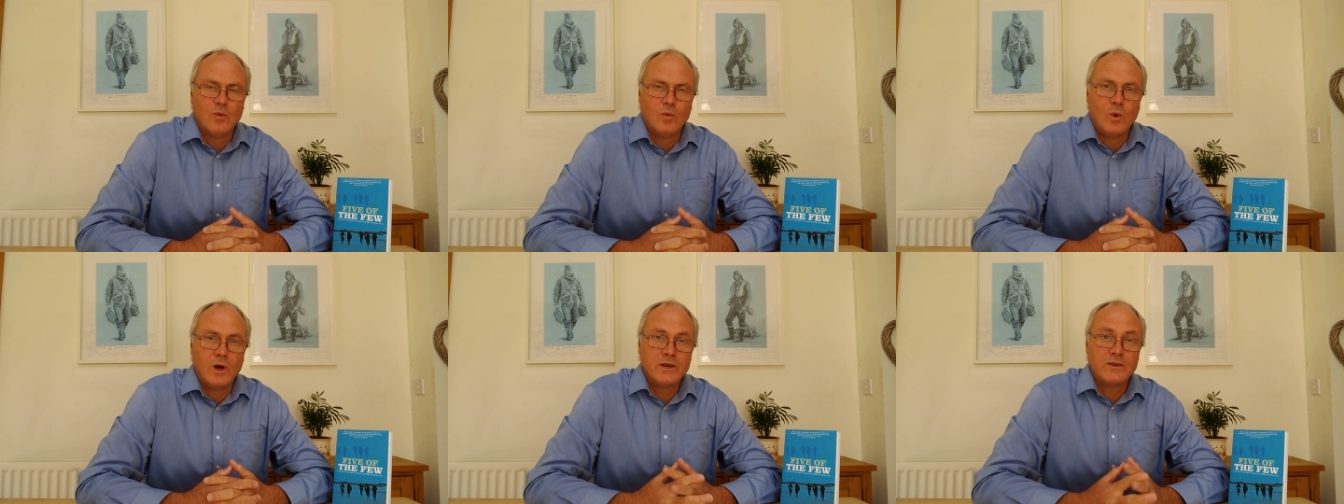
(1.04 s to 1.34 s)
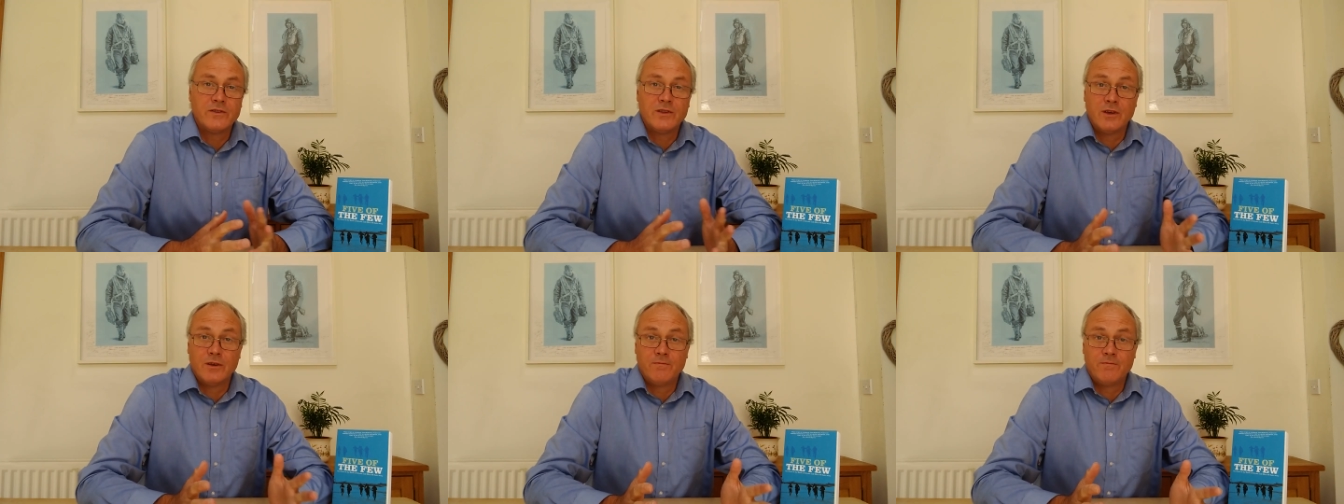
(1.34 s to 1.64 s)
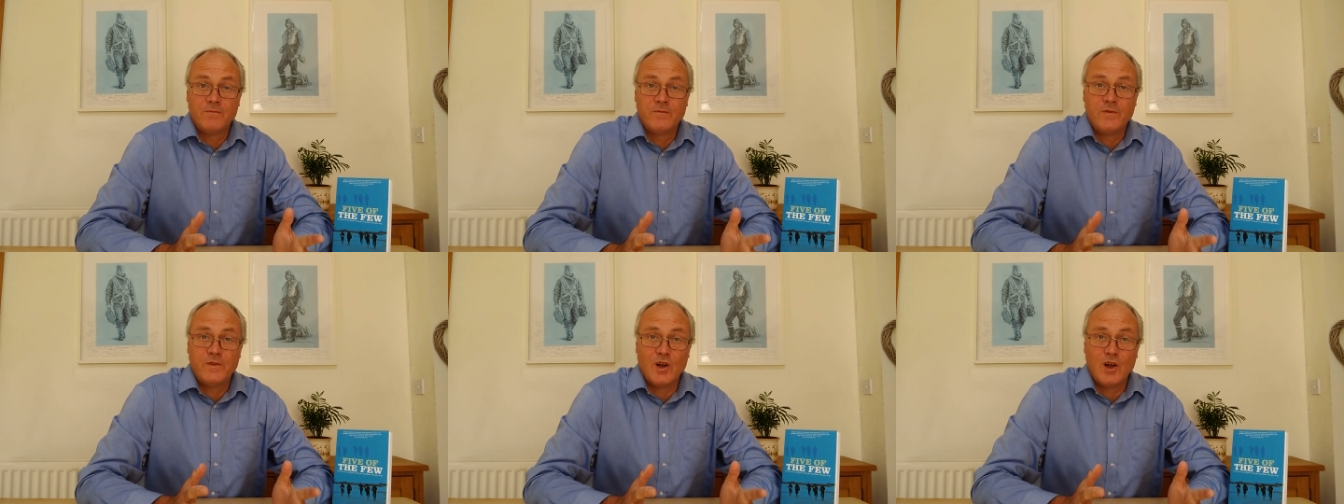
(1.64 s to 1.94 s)
One of
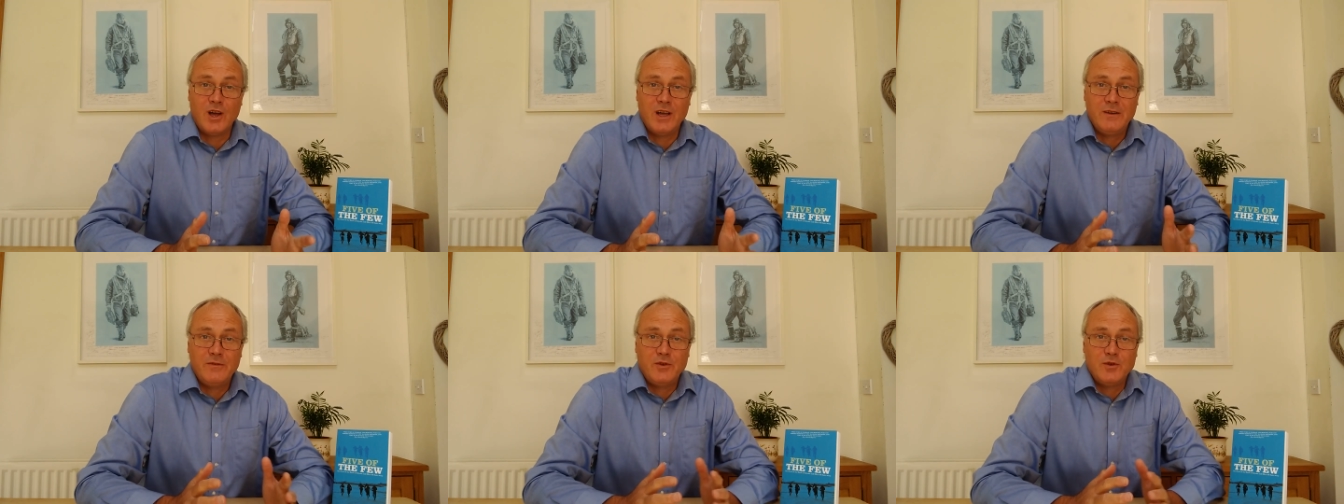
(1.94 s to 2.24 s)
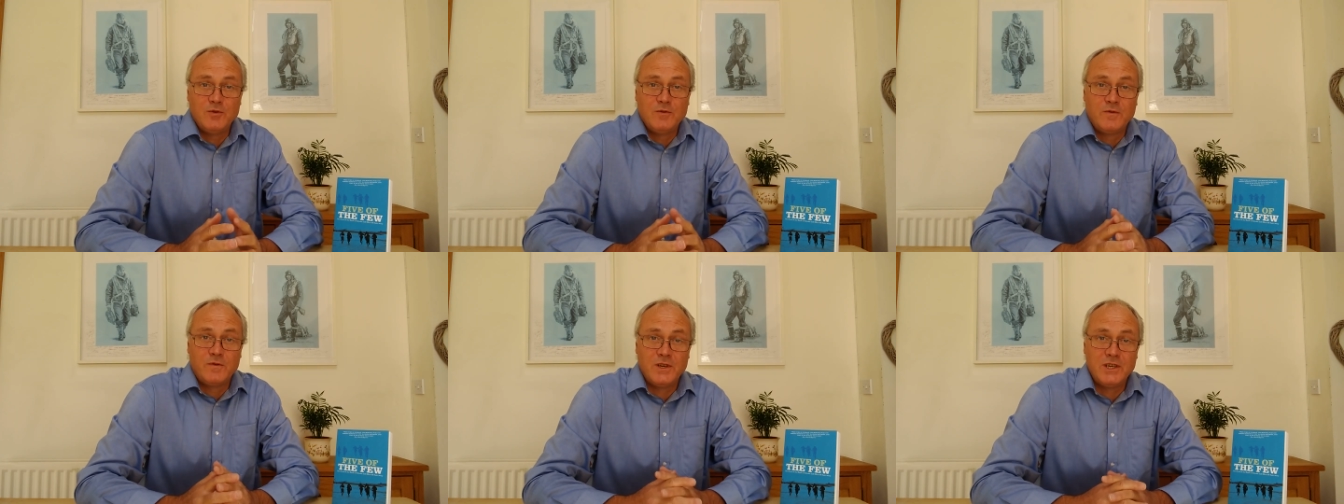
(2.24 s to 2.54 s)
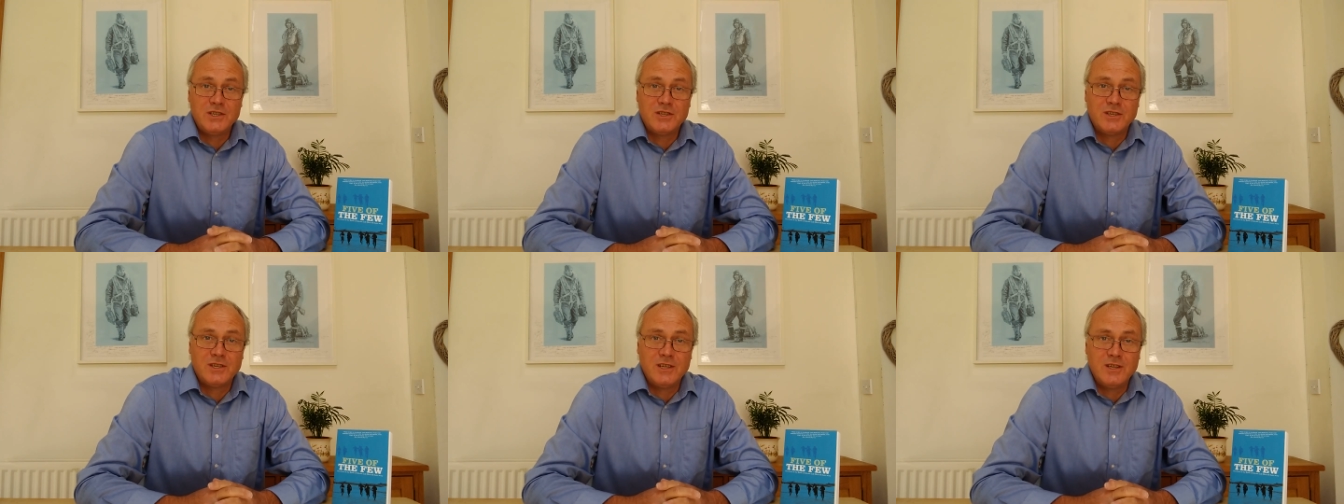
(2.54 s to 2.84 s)
the five who
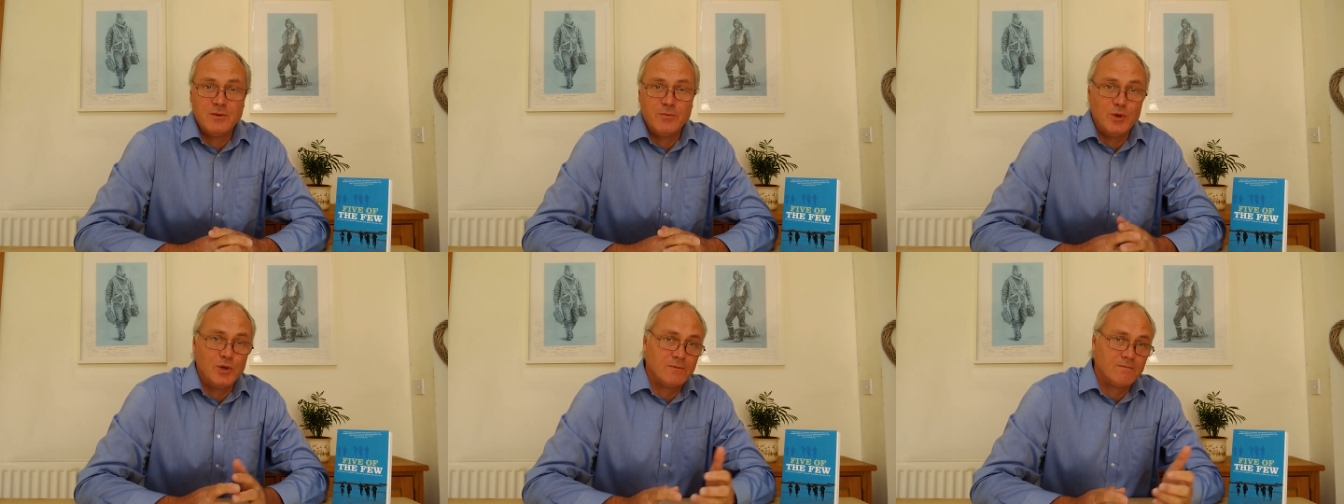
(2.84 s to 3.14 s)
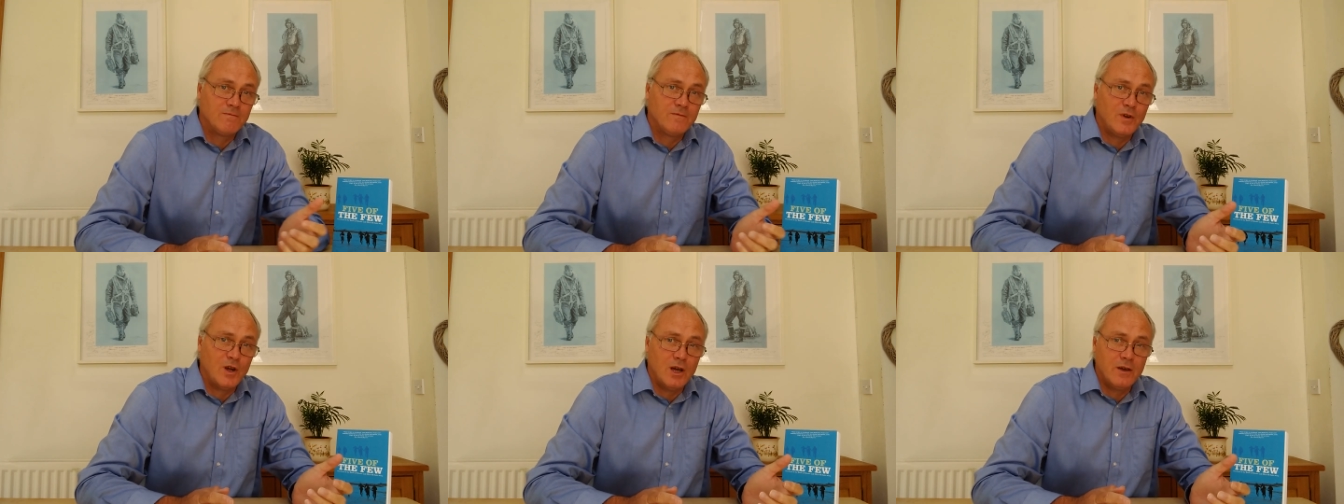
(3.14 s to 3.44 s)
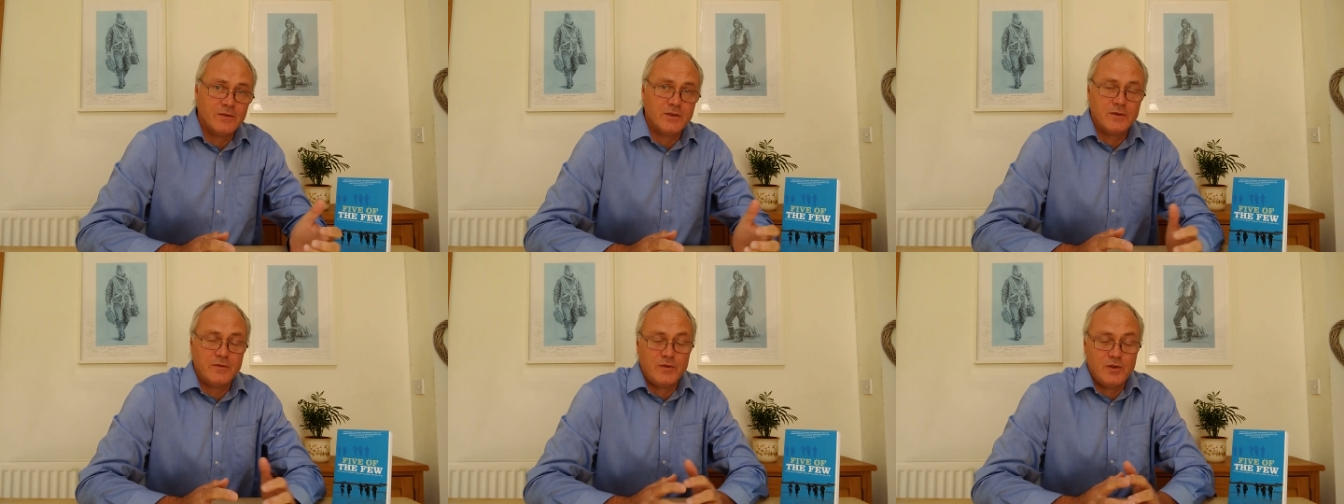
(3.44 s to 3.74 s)
featured in the book
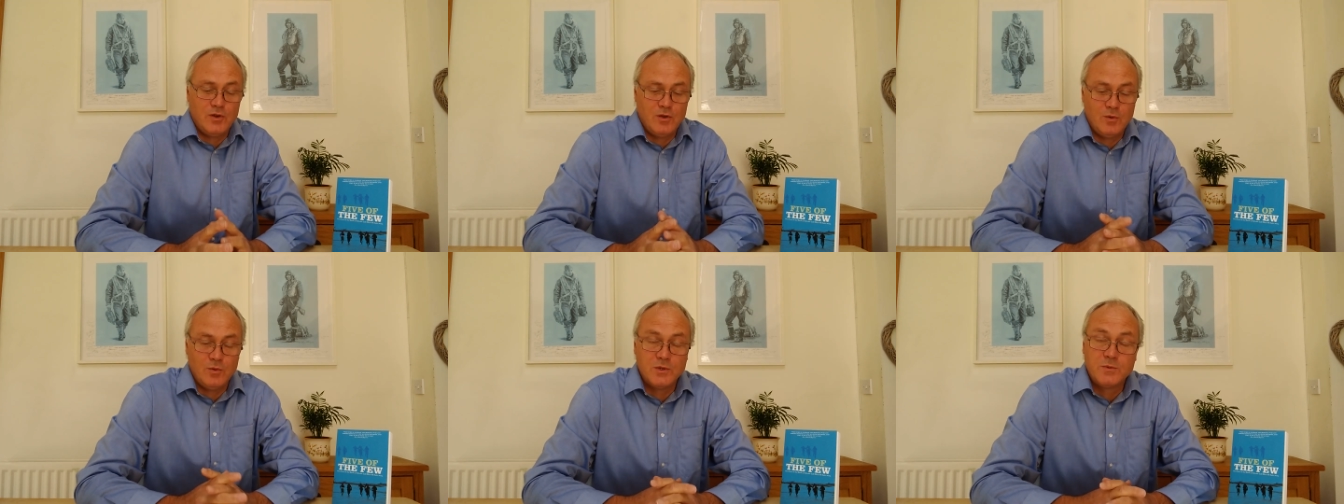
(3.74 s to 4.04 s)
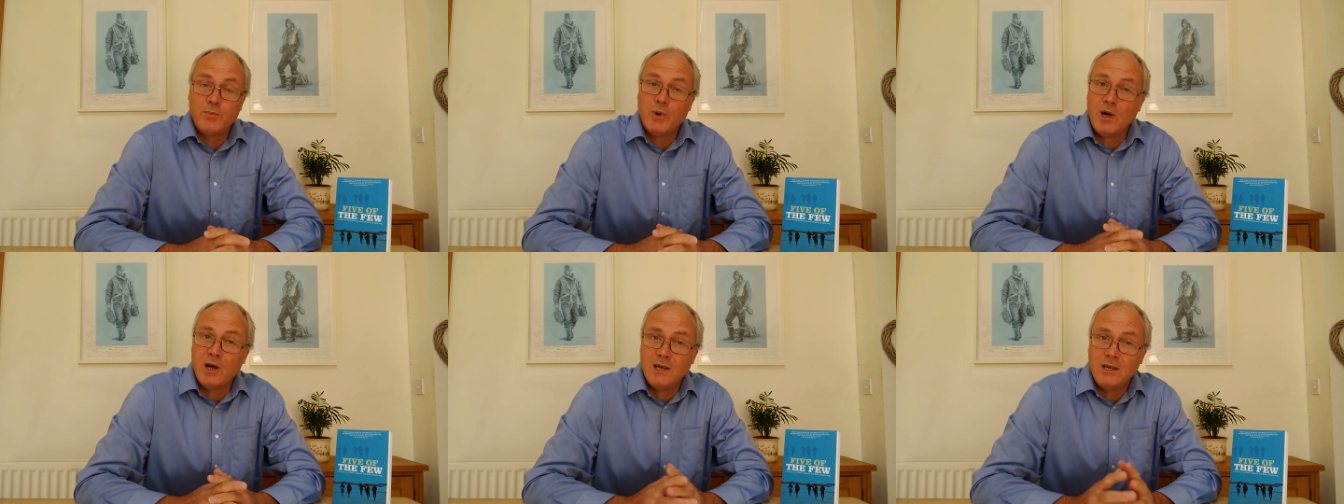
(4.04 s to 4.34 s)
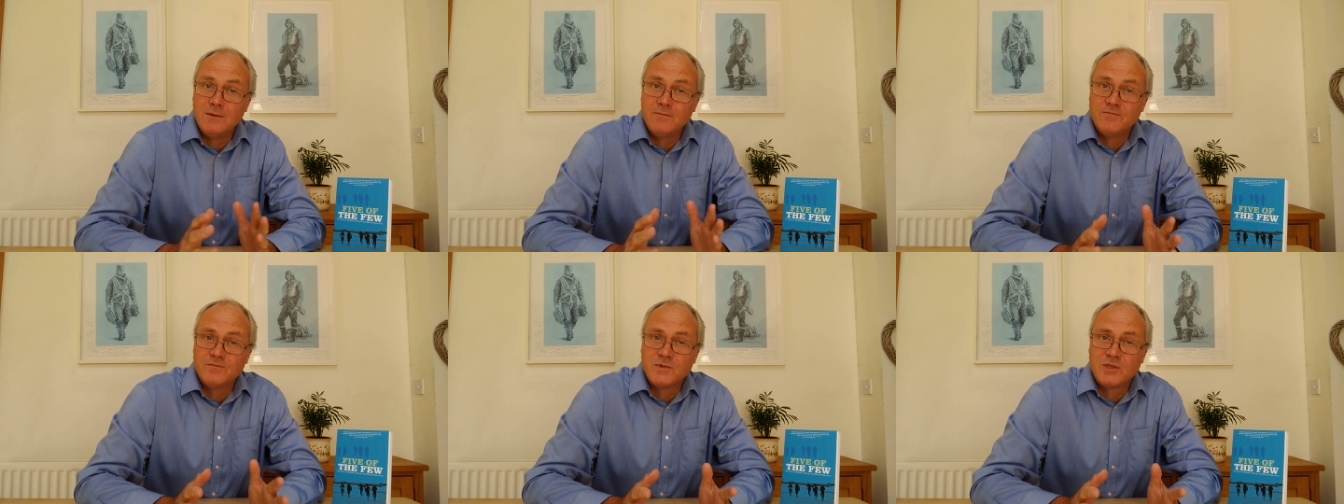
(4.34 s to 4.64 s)
Five of the Few was
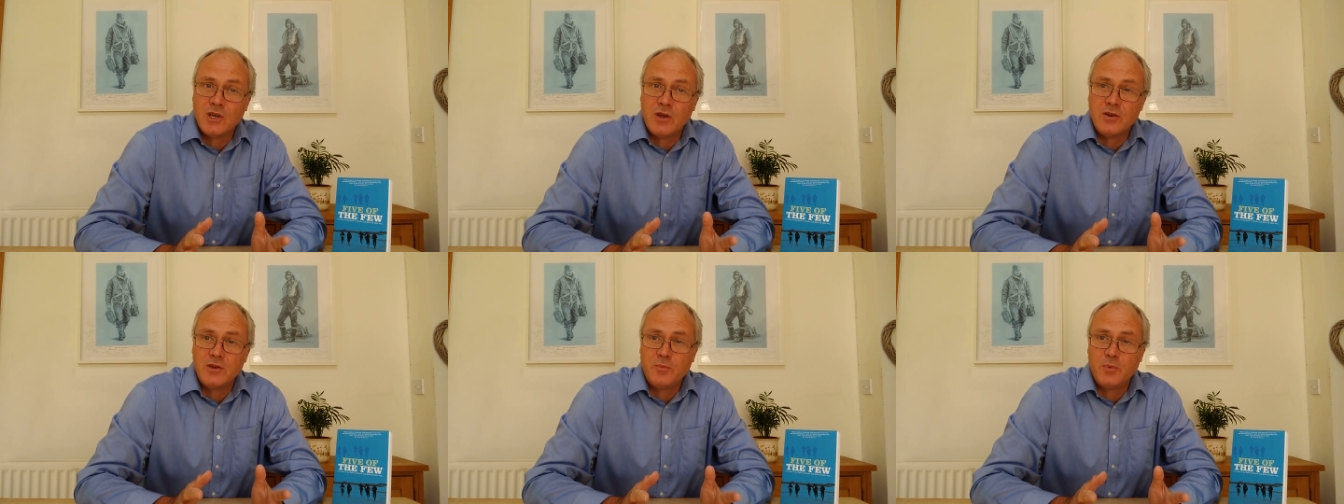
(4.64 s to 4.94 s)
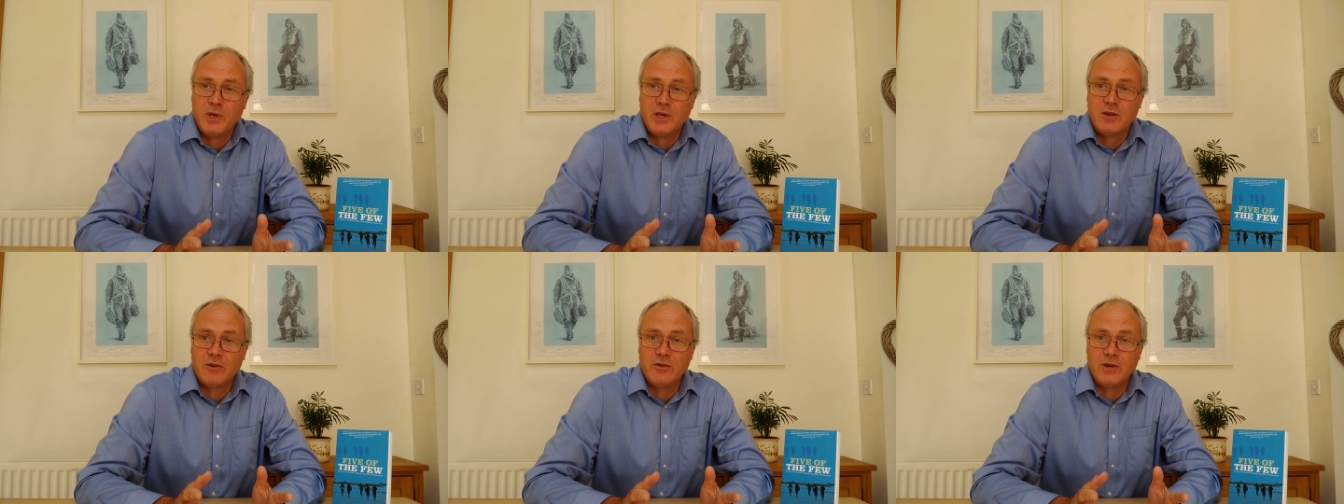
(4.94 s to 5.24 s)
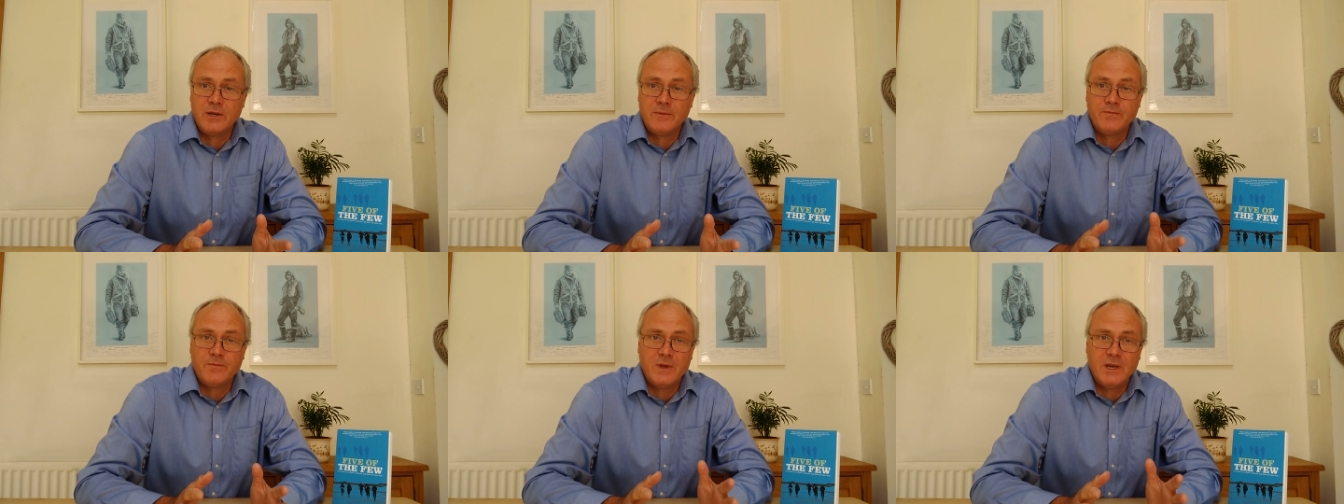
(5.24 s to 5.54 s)
pilot Tony Pickering.